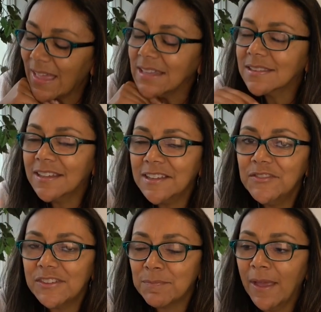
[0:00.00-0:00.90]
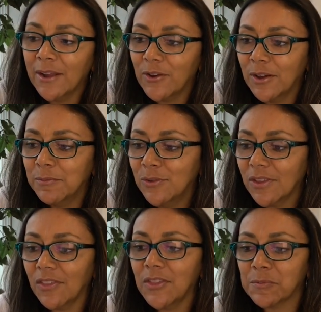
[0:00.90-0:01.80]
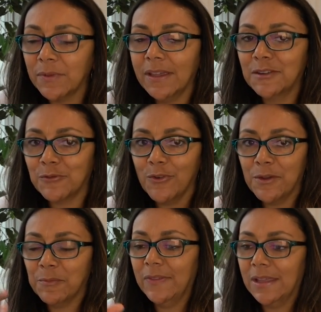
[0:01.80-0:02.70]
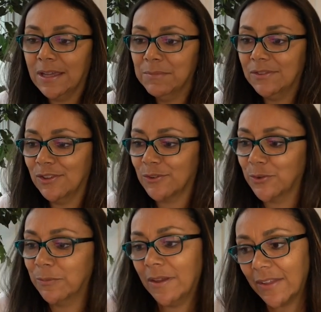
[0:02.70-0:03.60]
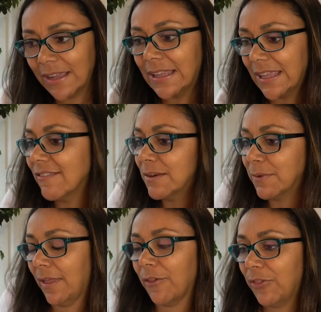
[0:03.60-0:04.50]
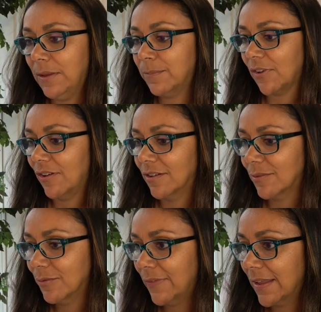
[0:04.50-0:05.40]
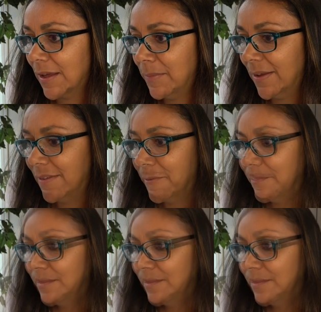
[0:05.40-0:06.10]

I love this background music that they're playing for them when they come into the room. They're like giving them like a theme song when they come in.